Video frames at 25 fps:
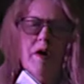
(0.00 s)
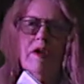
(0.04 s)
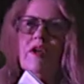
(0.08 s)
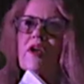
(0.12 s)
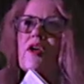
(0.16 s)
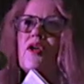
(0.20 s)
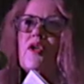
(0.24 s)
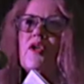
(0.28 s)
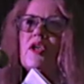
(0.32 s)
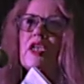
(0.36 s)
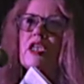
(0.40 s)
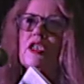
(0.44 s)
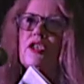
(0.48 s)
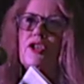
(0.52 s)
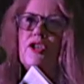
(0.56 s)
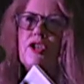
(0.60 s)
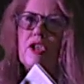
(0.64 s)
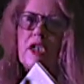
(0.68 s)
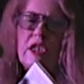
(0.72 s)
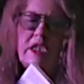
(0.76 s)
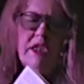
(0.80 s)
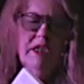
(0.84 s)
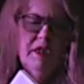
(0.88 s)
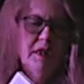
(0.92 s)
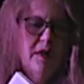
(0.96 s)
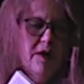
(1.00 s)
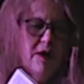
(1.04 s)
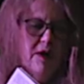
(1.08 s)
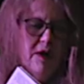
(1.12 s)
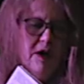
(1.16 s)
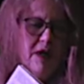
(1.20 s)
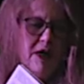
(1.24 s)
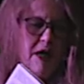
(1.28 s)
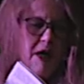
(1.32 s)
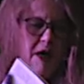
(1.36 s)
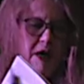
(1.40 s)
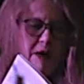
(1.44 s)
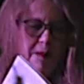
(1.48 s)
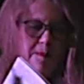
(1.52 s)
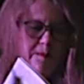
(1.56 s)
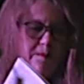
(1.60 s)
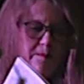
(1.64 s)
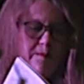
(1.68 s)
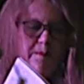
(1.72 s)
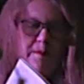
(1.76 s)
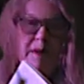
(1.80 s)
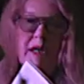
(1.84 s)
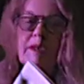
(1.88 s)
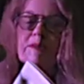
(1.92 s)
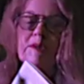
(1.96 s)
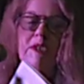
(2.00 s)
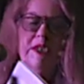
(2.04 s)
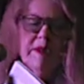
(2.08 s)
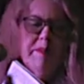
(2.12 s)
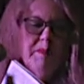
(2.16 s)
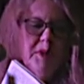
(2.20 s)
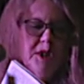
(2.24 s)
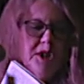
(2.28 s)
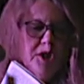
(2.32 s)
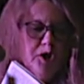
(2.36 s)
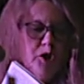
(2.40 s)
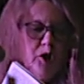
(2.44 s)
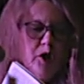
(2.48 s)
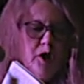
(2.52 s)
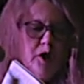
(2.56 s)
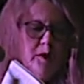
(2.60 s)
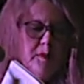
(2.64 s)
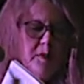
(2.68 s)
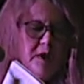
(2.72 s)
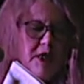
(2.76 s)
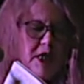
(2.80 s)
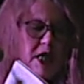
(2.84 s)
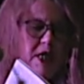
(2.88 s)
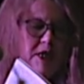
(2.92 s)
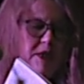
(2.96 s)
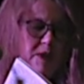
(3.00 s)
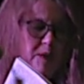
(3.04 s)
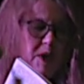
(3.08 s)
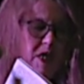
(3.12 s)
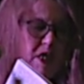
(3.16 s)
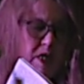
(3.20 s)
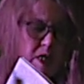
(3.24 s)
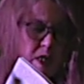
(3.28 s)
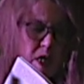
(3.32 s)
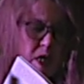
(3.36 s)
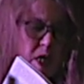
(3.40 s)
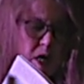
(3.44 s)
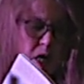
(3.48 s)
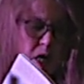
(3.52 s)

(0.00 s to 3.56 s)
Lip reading: Not literally. Perhaps their bones, but anyway,